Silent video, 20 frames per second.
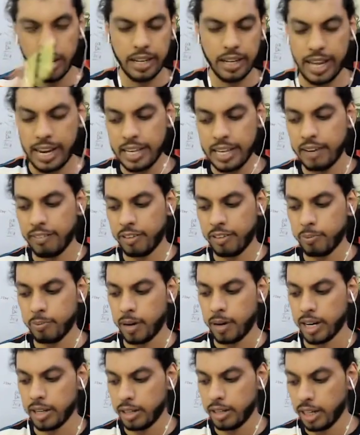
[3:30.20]
calligraphy
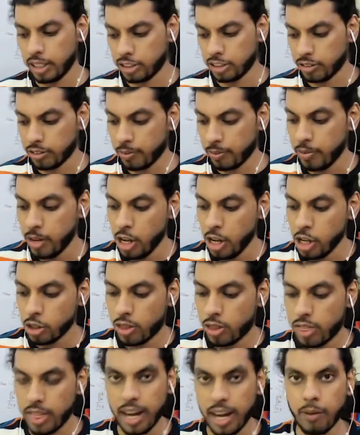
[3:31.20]
part, etc.
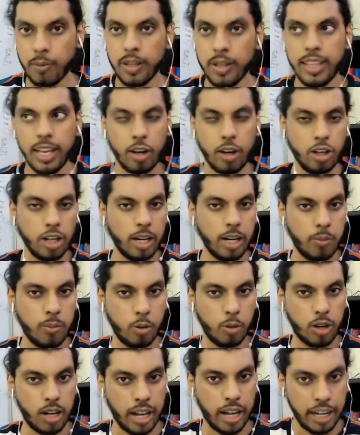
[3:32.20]
That way they are going to get
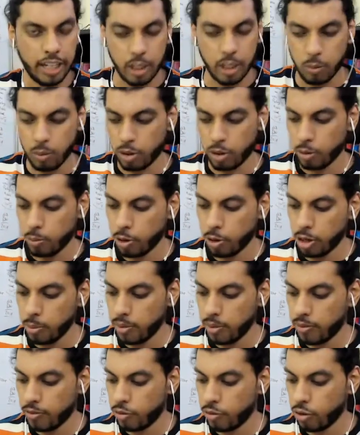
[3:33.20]
more connected with you. Point
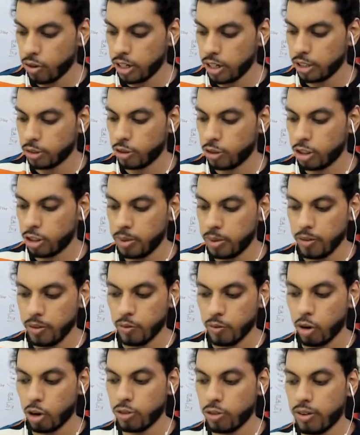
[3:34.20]
number 4 is going to be
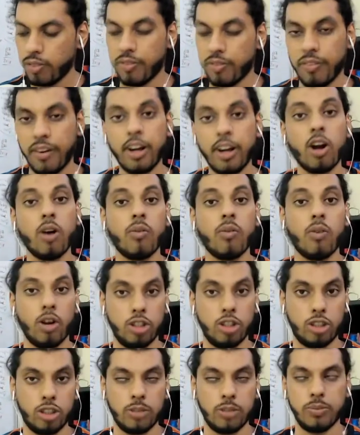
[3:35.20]
what you have read or
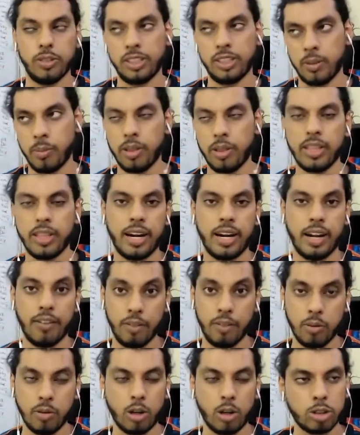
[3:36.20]
watched. This is something that
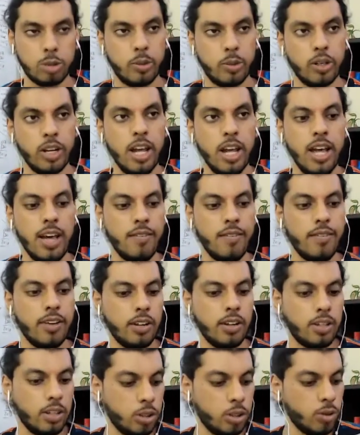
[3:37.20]
everyone talks about,
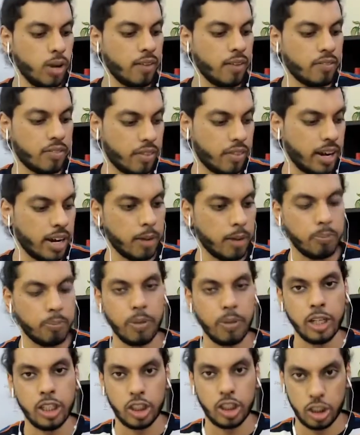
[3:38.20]
where you have read a
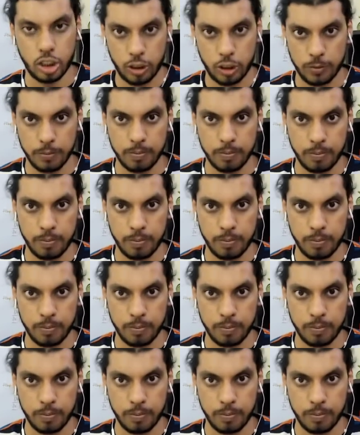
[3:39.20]
page